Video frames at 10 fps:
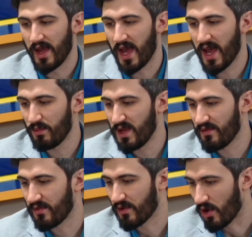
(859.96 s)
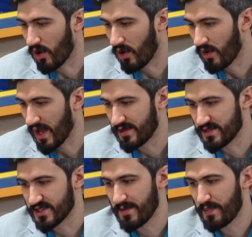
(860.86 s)
and we have all had to
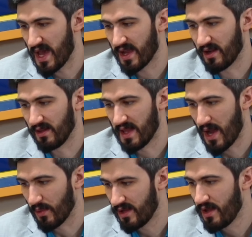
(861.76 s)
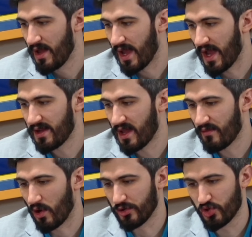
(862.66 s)
sit back and allow it, and
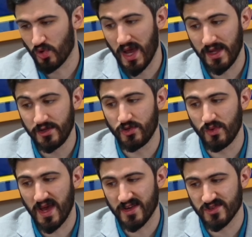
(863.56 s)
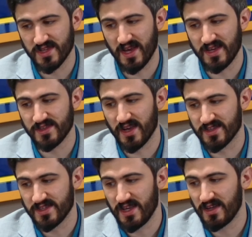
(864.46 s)
have all tried to exercise
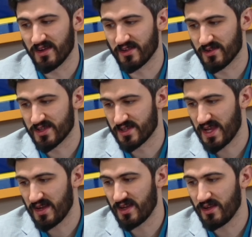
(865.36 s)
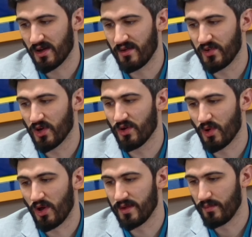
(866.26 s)
exceeding understanding of your
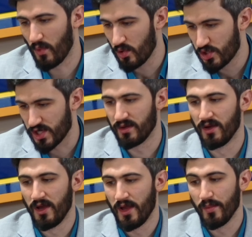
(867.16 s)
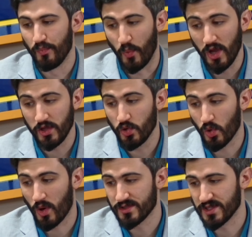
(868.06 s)
raw emotion. But you
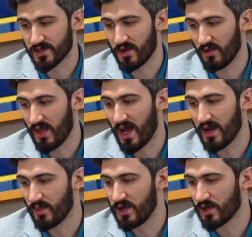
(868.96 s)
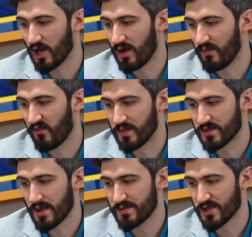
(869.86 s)
cross a certain line when you come from
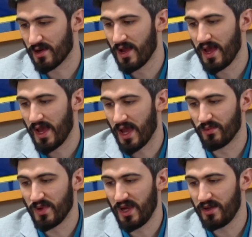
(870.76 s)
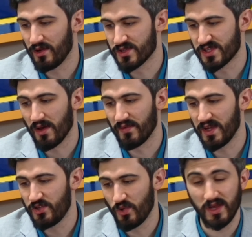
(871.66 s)
Scripture and read yourself
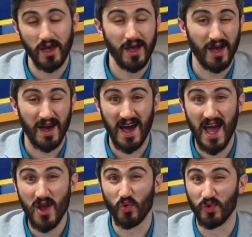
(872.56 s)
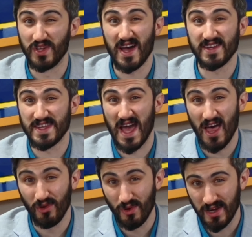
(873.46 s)
into it. I will not
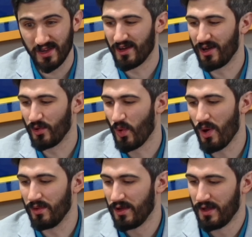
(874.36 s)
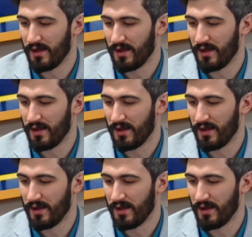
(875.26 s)
tolerate it, unquote.